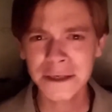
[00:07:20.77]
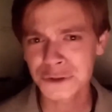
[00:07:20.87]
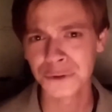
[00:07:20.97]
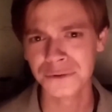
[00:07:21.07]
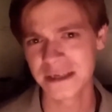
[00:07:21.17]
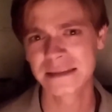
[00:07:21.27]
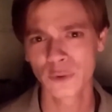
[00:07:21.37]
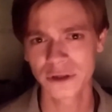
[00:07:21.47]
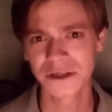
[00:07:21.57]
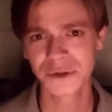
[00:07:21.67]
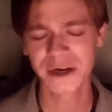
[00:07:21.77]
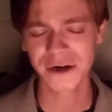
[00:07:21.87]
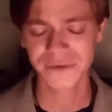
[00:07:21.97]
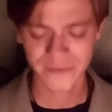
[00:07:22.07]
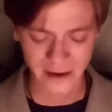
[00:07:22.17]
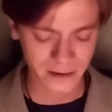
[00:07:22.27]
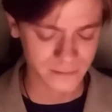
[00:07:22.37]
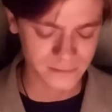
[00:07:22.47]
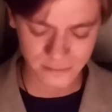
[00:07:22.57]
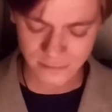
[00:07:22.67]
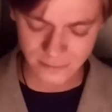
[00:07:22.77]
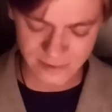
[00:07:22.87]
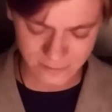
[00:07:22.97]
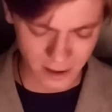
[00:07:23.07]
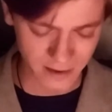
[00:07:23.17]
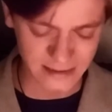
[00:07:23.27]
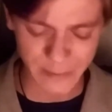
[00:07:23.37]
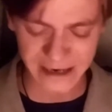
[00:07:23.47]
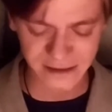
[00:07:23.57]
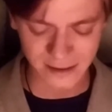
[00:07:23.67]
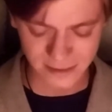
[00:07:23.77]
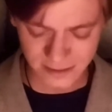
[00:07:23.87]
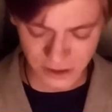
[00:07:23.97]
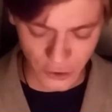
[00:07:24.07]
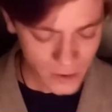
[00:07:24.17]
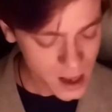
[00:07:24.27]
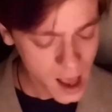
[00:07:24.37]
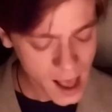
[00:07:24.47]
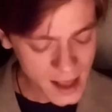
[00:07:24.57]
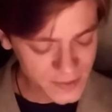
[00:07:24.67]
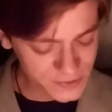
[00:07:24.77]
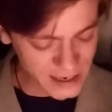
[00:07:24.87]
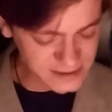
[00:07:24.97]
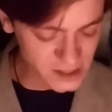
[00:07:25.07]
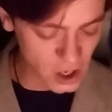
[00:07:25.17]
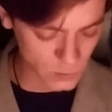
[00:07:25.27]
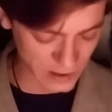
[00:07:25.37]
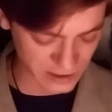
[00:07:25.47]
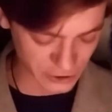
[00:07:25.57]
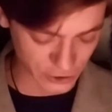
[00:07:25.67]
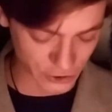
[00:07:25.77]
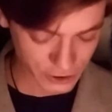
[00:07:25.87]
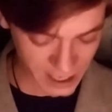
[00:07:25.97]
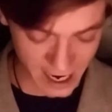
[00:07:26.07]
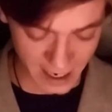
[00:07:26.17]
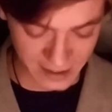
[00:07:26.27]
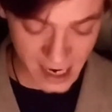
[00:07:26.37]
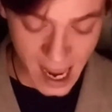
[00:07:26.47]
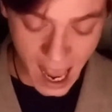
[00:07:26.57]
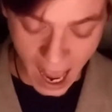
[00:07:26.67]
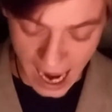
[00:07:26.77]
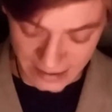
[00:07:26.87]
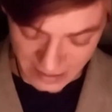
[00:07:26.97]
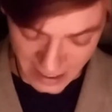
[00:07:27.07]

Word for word: Andrew gets more to do here than Spike does. So that's all well and good, and I